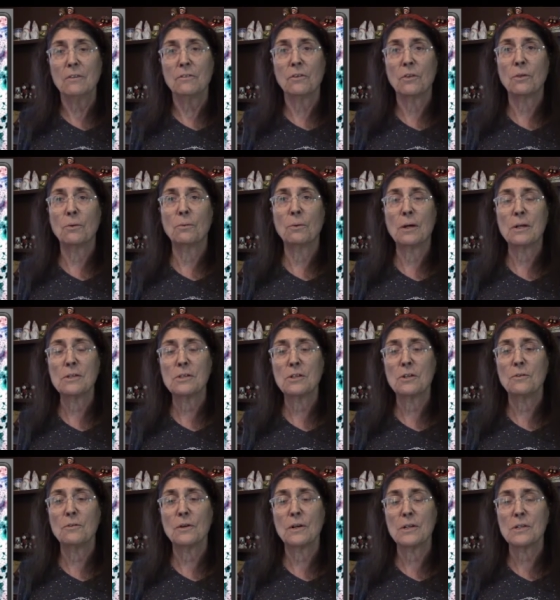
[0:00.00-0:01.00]
For the rest
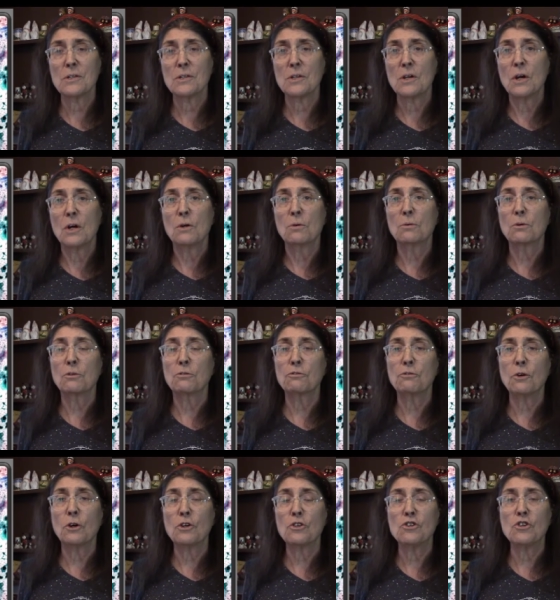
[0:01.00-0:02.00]
of us, we're
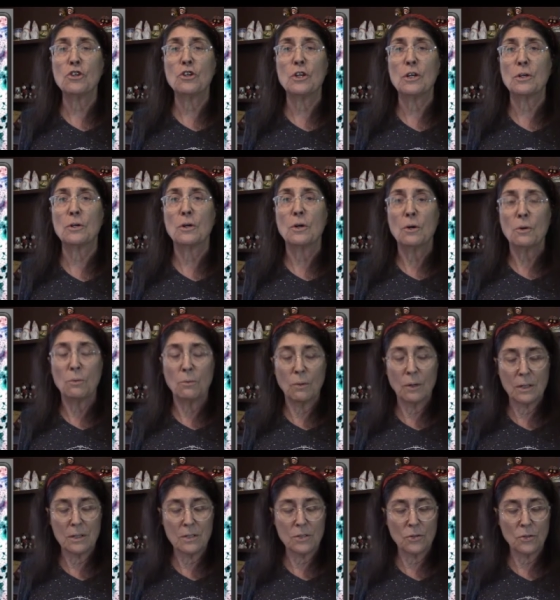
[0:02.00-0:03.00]
fortunate
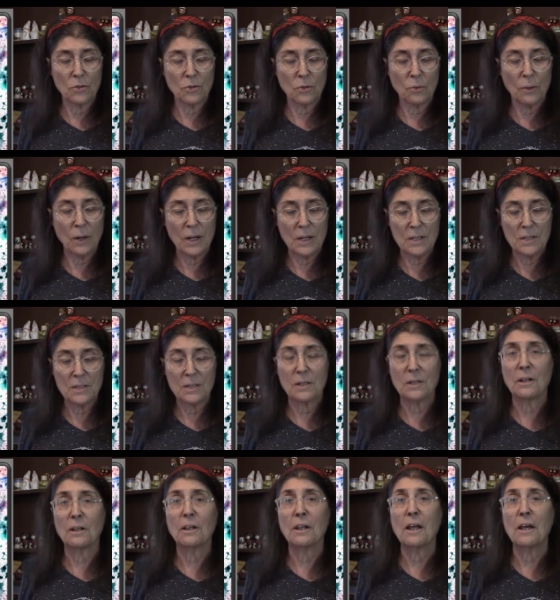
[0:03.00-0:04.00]
once or twice in
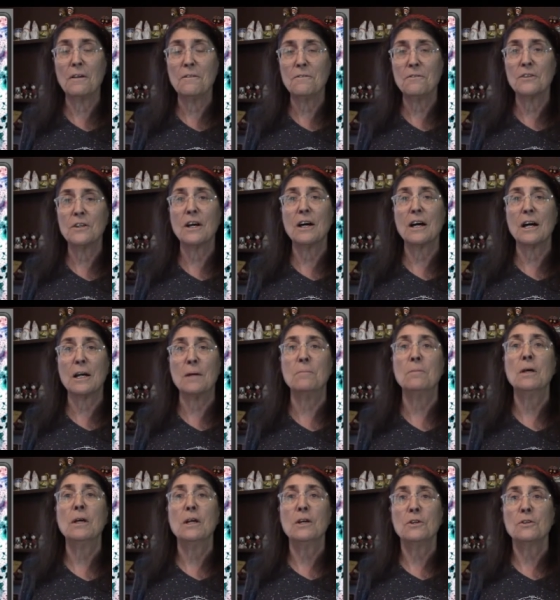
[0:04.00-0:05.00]
a
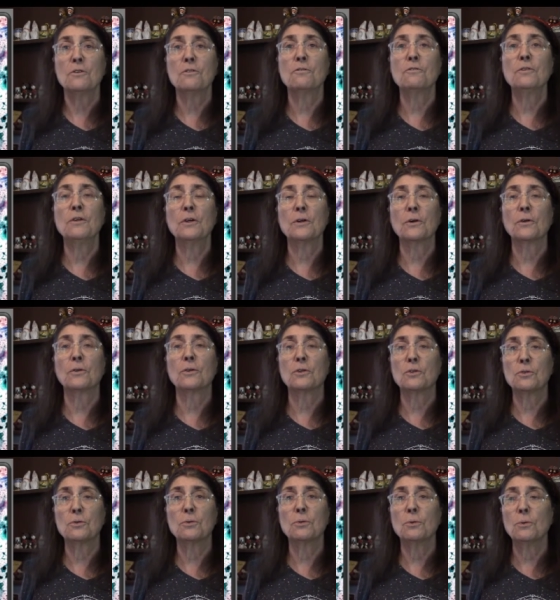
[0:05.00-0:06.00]
lifetime to feel the
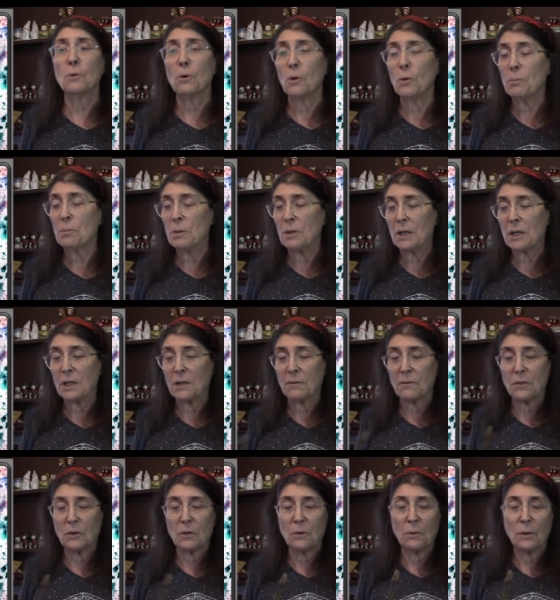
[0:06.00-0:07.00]
true opening
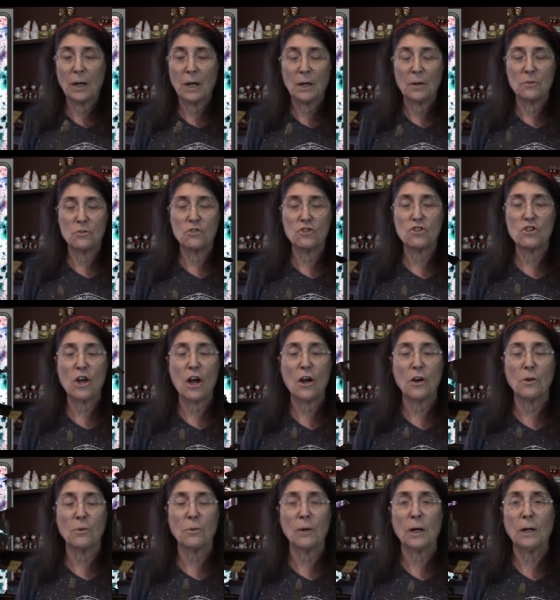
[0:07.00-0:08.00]
of the crown
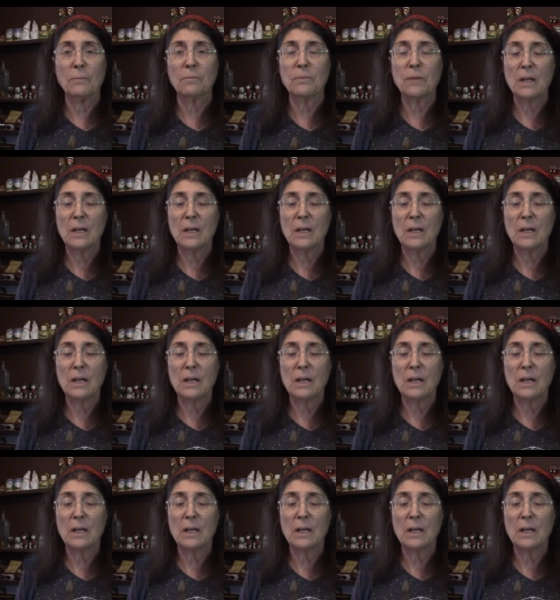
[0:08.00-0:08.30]
chakra.